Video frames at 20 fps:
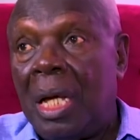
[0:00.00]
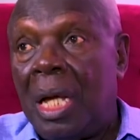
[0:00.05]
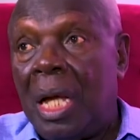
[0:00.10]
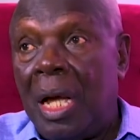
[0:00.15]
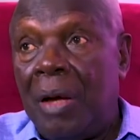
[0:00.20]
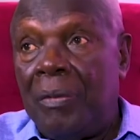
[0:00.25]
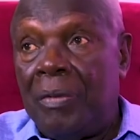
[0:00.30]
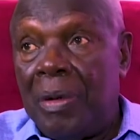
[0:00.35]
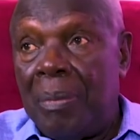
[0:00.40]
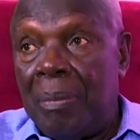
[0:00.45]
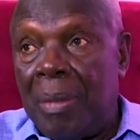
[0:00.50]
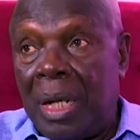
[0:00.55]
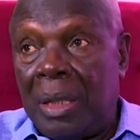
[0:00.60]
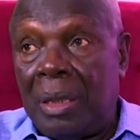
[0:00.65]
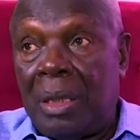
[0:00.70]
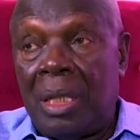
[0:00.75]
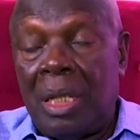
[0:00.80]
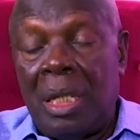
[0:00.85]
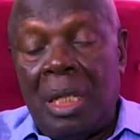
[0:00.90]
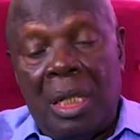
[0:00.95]
every
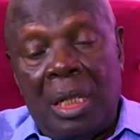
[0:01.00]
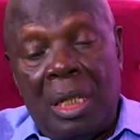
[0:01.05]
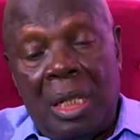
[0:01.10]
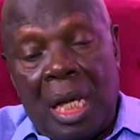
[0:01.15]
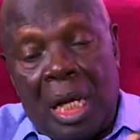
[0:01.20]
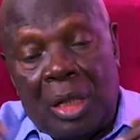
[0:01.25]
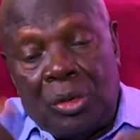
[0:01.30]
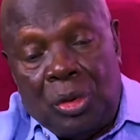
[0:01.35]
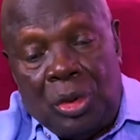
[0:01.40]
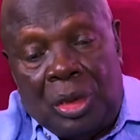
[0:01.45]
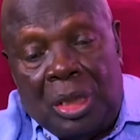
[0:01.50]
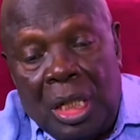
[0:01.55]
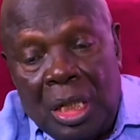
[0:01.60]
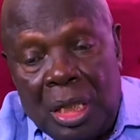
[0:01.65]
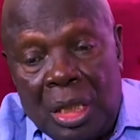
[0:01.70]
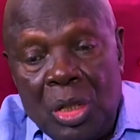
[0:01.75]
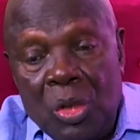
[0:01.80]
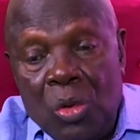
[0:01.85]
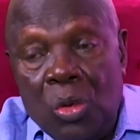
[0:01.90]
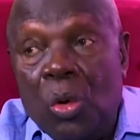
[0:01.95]
month, he has to
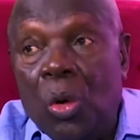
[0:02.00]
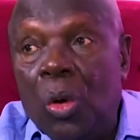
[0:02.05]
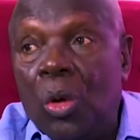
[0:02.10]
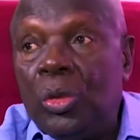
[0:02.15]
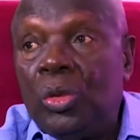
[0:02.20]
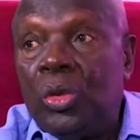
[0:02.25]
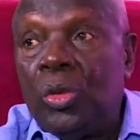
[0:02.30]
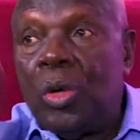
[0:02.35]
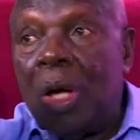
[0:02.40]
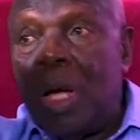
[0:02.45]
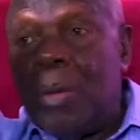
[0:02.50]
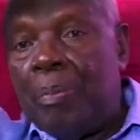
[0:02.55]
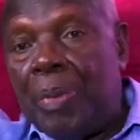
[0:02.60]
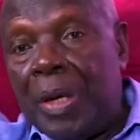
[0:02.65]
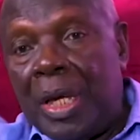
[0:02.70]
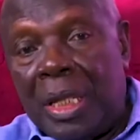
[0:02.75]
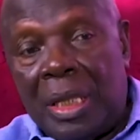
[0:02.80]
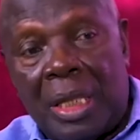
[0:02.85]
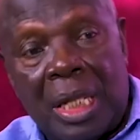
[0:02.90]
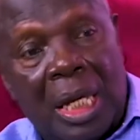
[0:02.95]
take new loan to go and
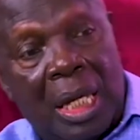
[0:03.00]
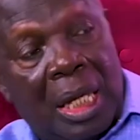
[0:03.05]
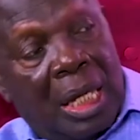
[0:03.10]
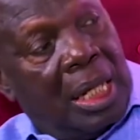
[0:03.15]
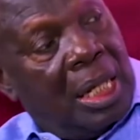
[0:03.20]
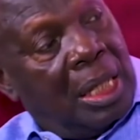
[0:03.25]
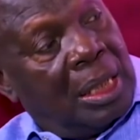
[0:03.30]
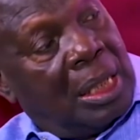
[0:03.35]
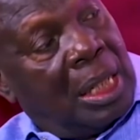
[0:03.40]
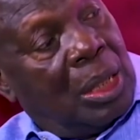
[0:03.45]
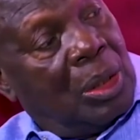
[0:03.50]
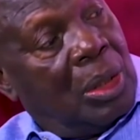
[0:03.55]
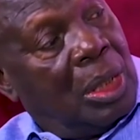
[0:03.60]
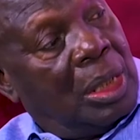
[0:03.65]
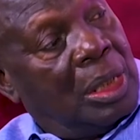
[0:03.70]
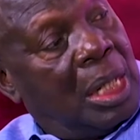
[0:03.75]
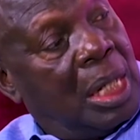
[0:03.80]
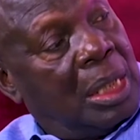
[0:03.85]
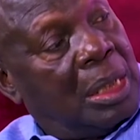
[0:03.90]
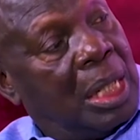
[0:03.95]
pay the, the,
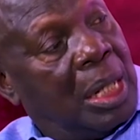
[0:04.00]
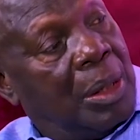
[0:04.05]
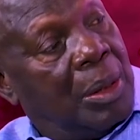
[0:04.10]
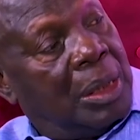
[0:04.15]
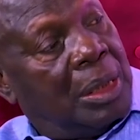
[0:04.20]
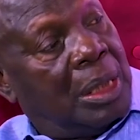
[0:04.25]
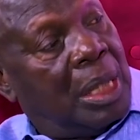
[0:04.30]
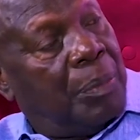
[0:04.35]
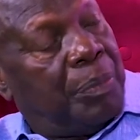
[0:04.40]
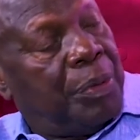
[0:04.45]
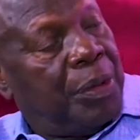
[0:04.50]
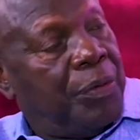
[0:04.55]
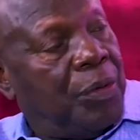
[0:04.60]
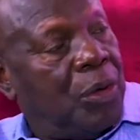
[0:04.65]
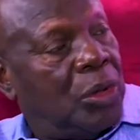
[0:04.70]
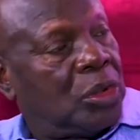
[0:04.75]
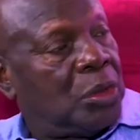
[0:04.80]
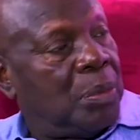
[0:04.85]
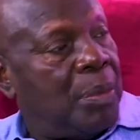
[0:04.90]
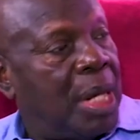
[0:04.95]
the, the, the
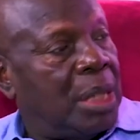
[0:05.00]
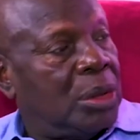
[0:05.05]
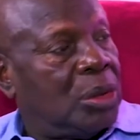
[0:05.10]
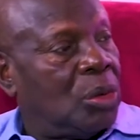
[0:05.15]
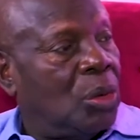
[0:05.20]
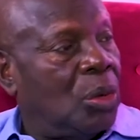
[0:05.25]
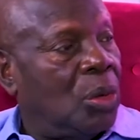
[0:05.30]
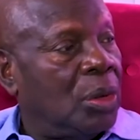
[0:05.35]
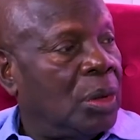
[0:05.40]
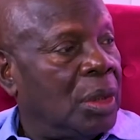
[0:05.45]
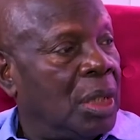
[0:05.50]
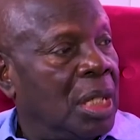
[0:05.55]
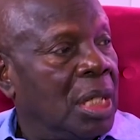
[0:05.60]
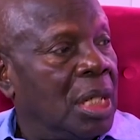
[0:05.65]
previous month's loan.